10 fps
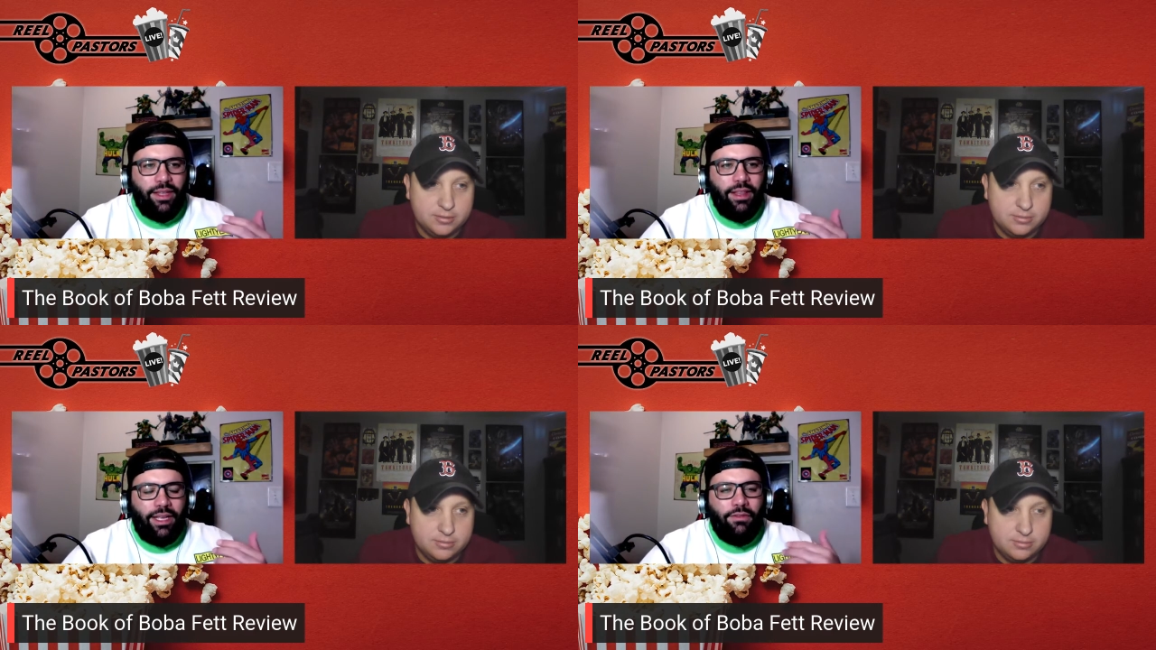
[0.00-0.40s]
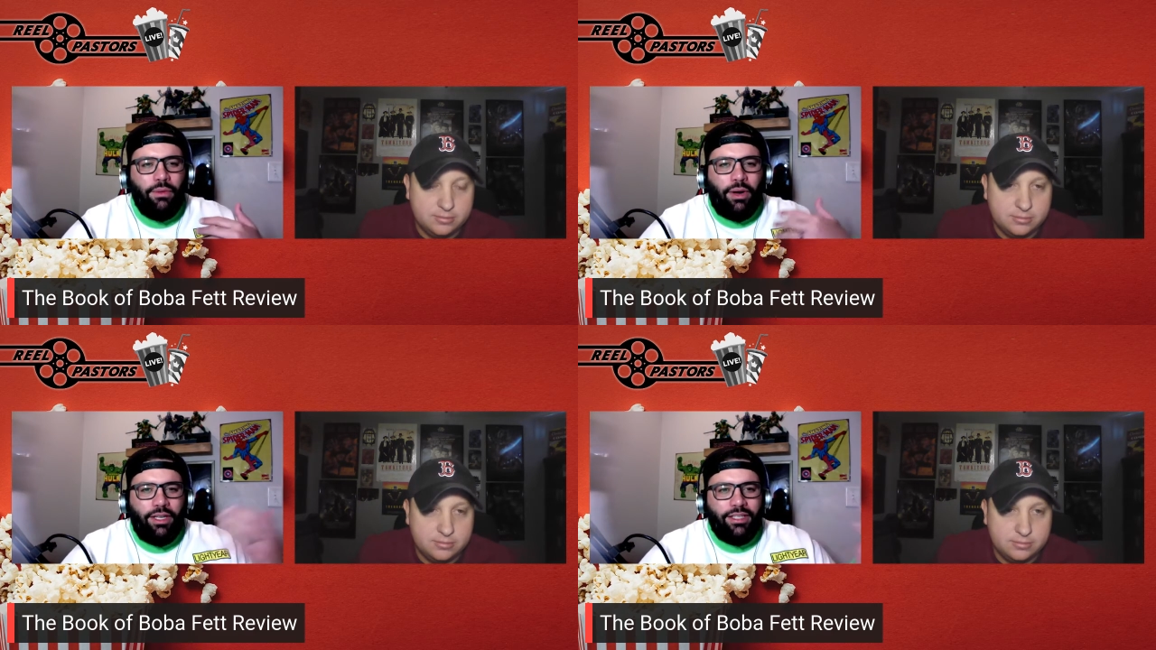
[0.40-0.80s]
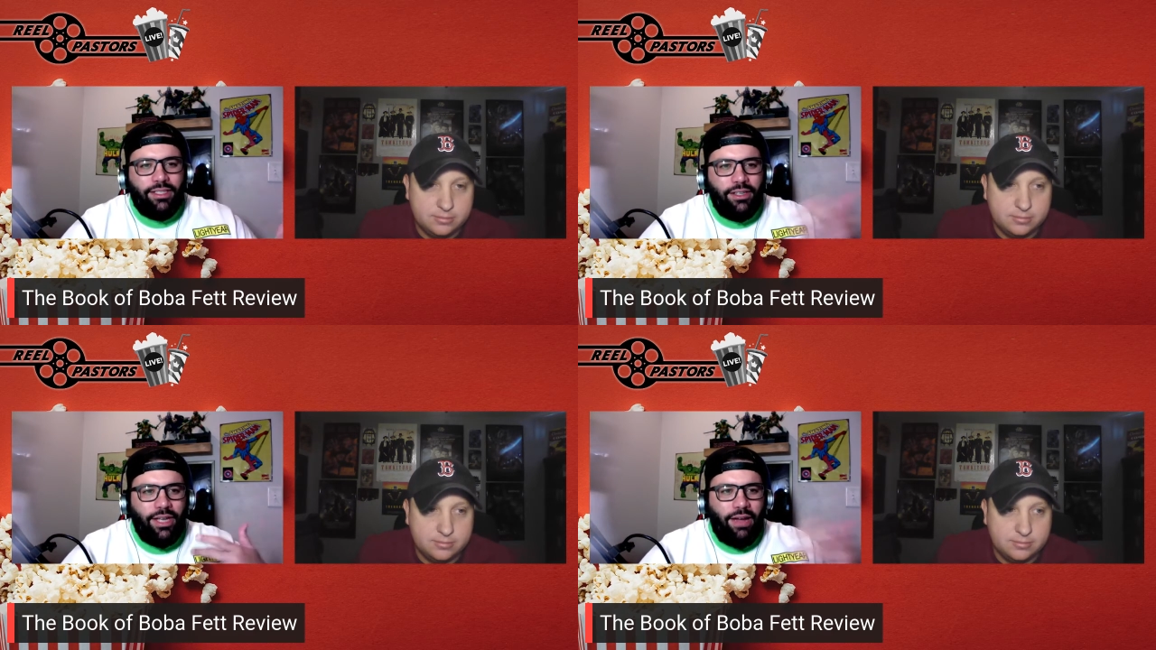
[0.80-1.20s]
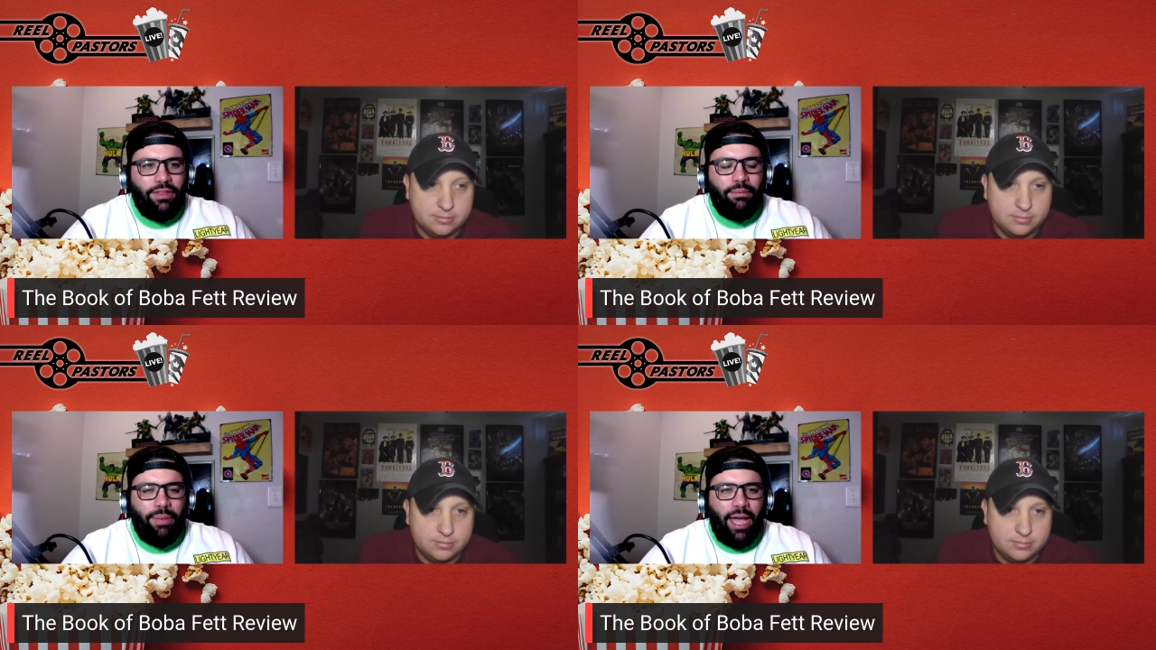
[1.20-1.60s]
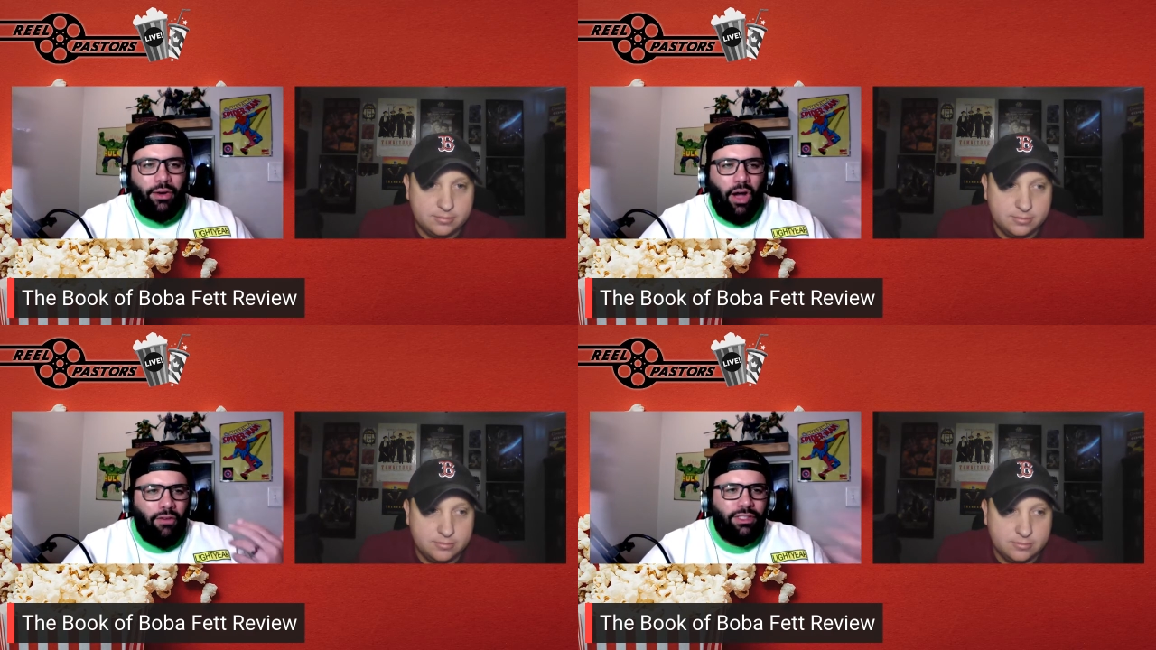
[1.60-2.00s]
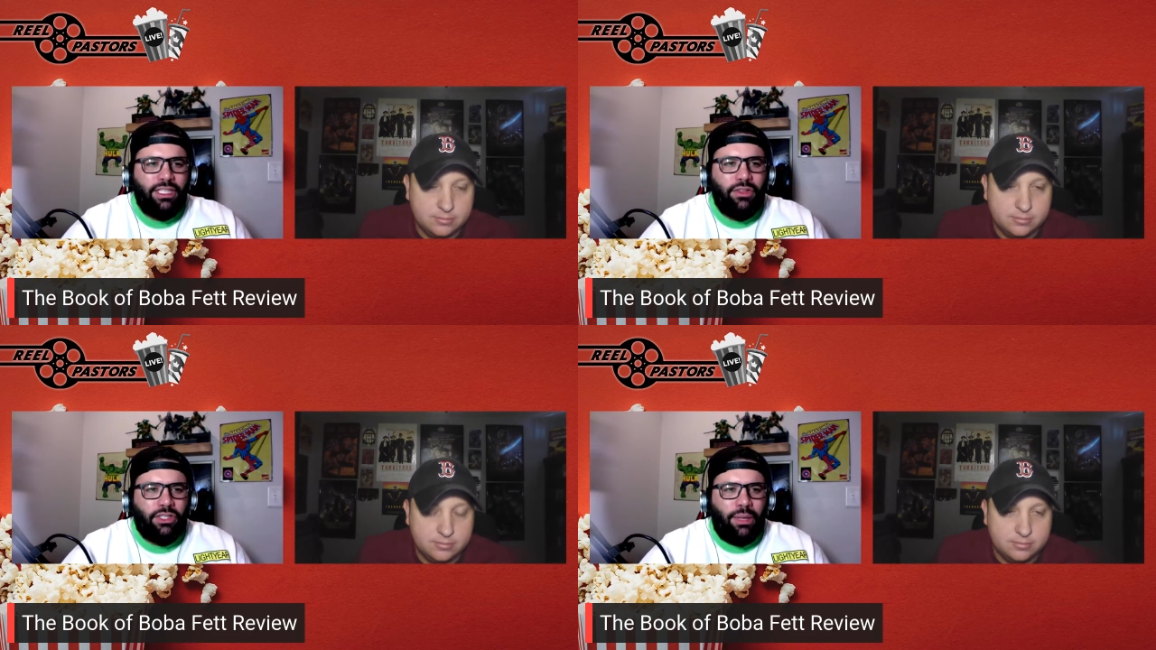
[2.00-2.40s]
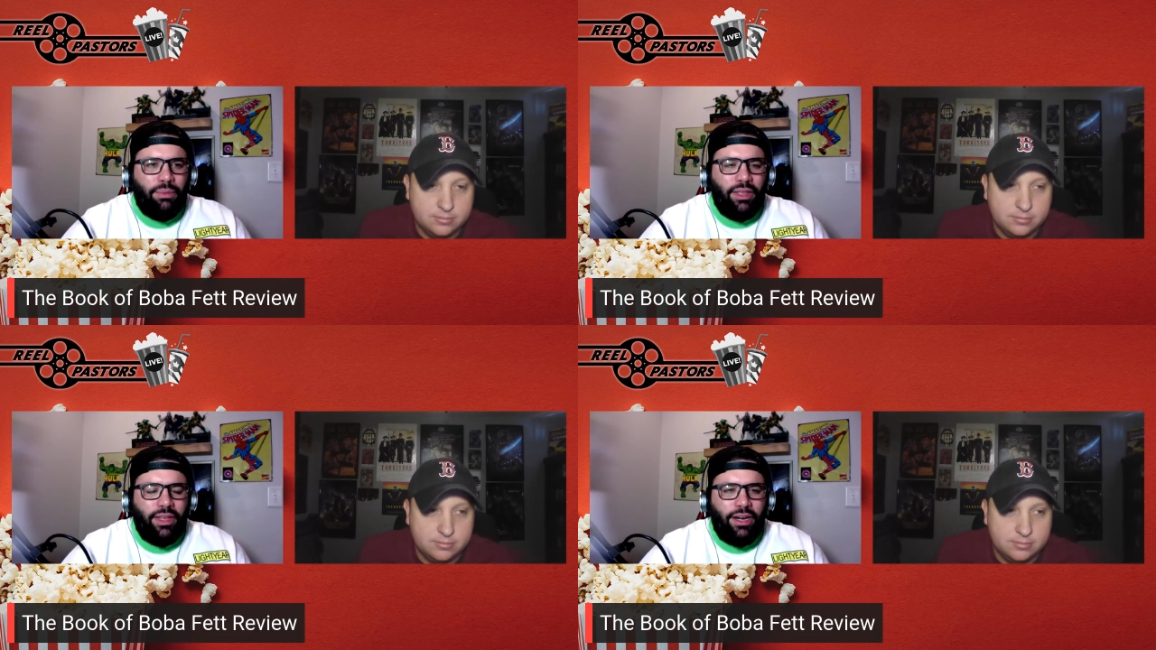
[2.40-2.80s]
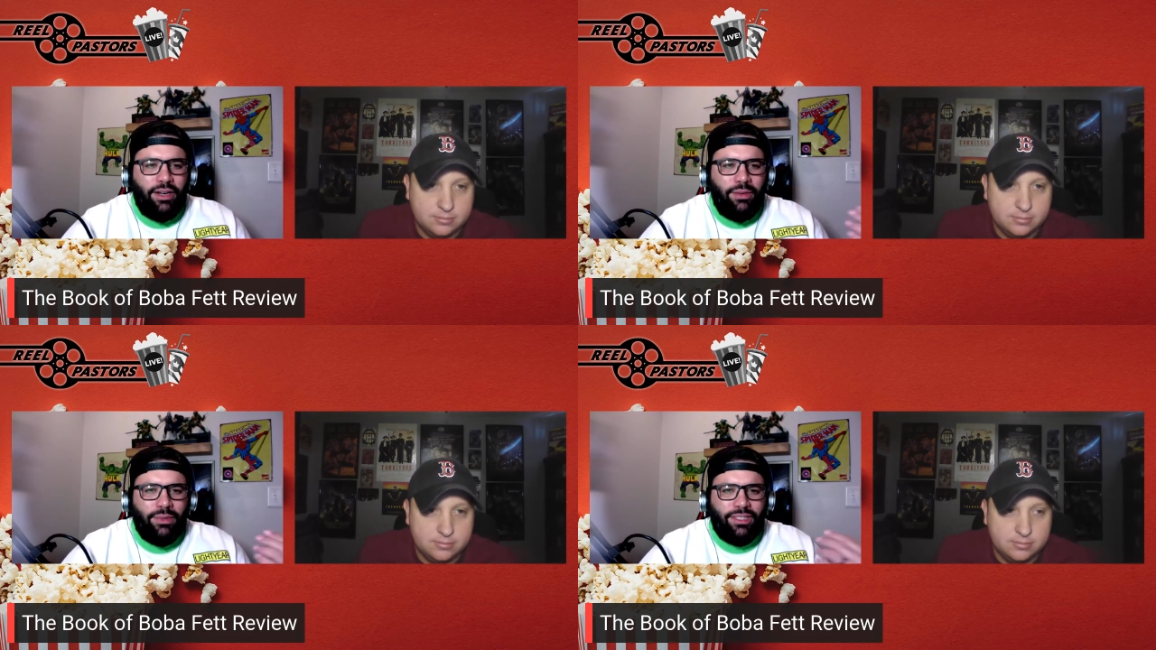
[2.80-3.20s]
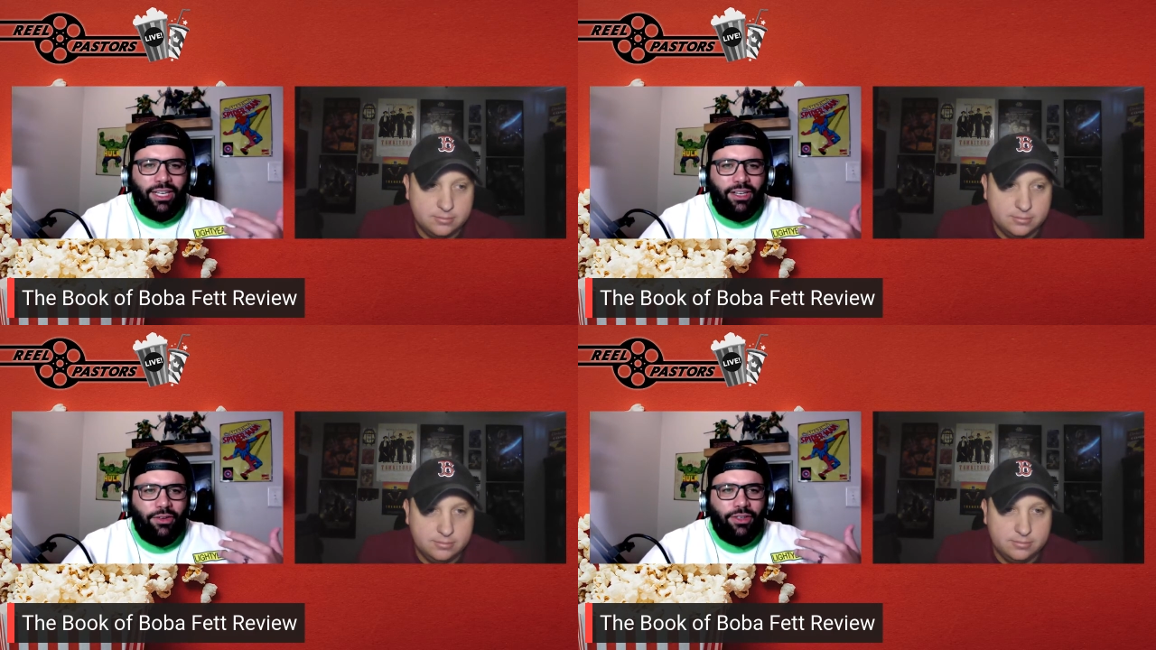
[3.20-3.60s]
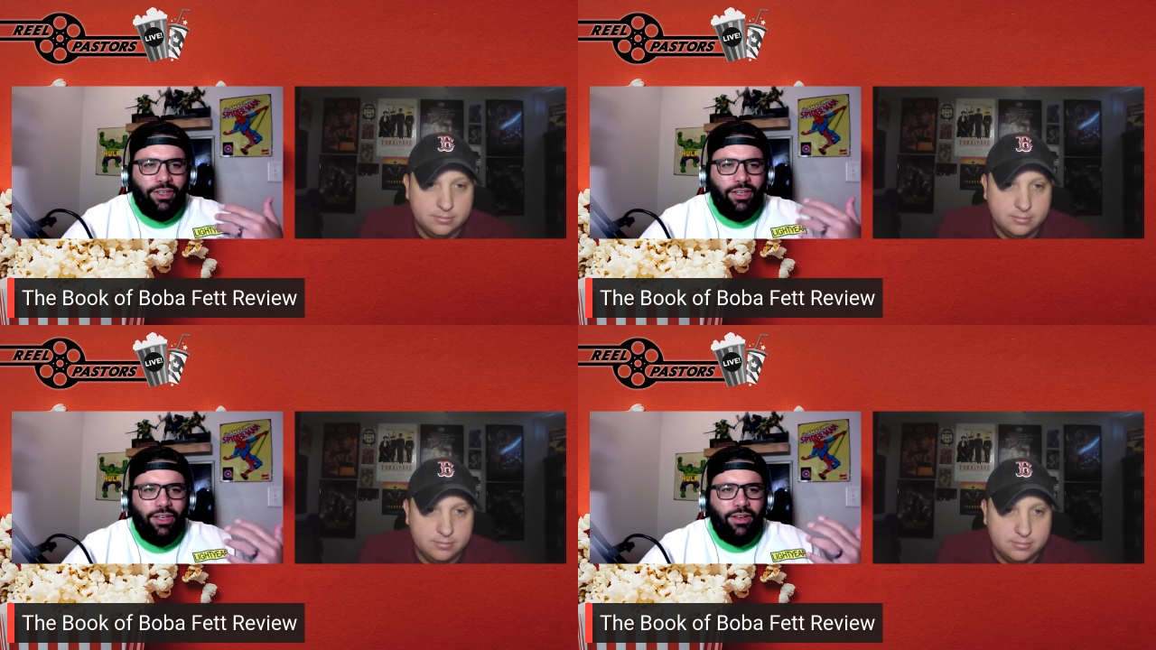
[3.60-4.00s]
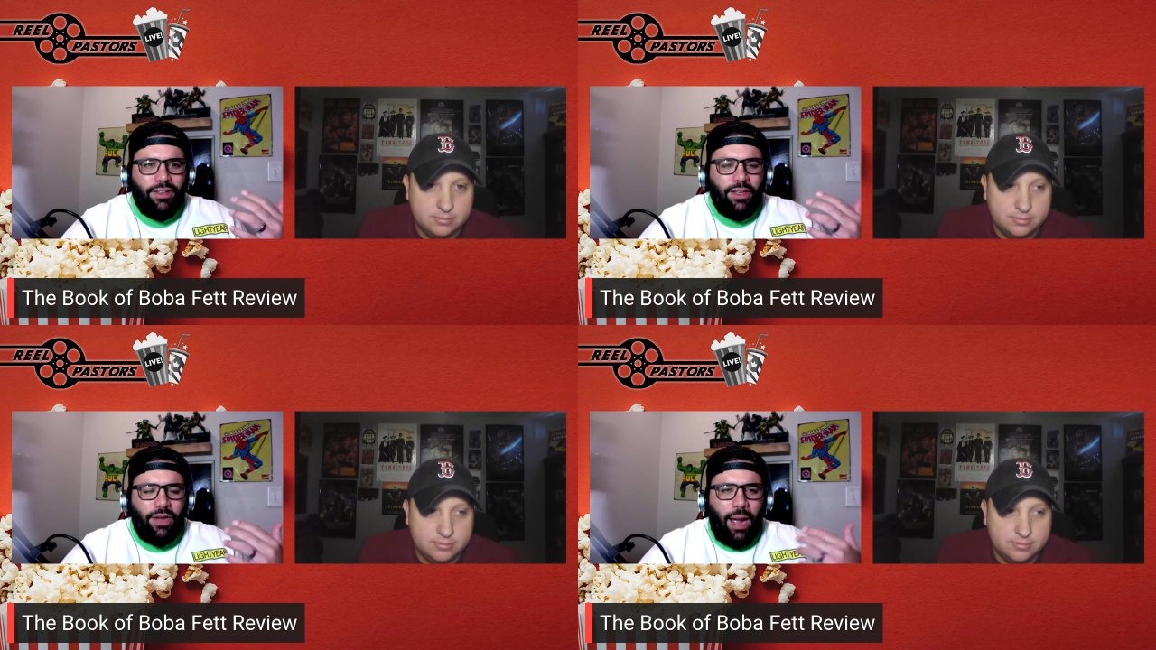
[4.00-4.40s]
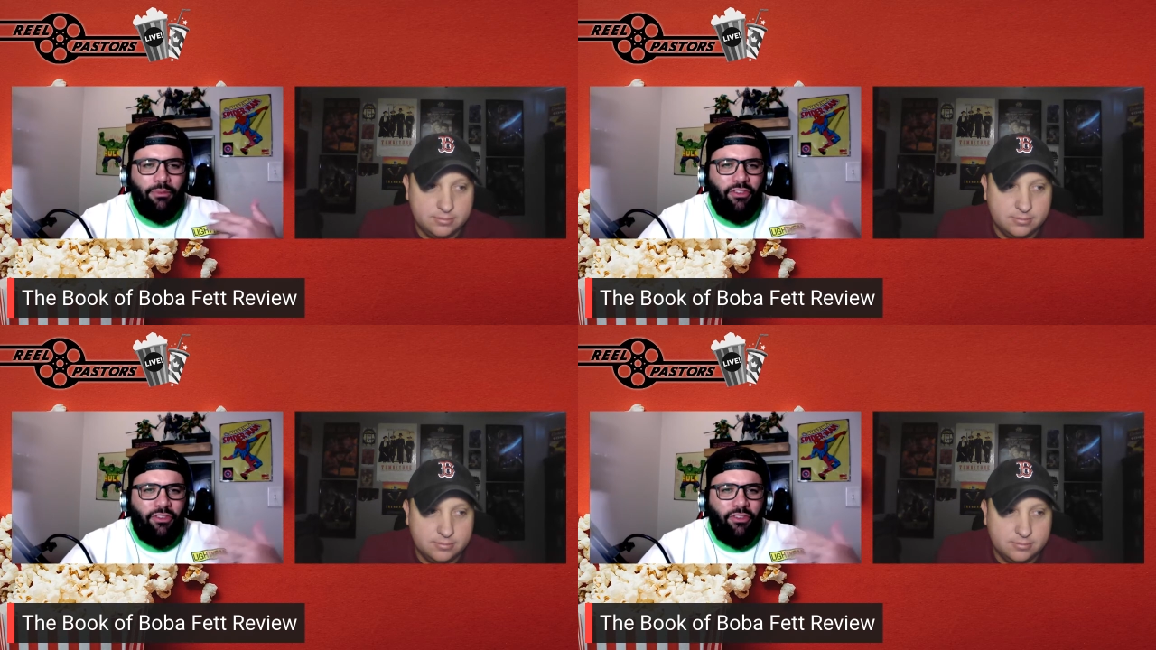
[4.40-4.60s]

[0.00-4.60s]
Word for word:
Speaker 1: like if you want to continue, have them battle. Obviously, there's something there. He was like, "You're, you, I'm